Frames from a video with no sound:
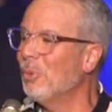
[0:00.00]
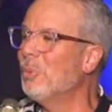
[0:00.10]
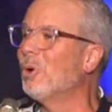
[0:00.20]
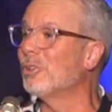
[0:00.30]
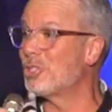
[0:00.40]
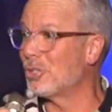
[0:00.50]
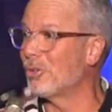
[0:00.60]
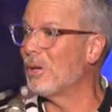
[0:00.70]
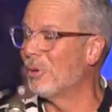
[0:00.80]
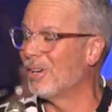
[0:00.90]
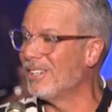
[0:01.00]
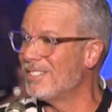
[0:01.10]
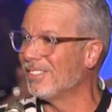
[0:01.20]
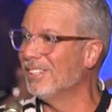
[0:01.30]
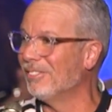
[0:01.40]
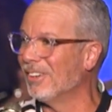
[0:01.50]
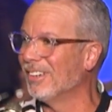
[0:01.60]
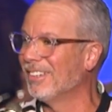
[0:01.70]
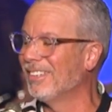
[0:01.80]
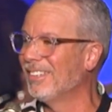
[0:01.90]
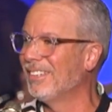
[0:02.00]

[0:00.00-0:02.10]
we weren't sure they were going to deliver.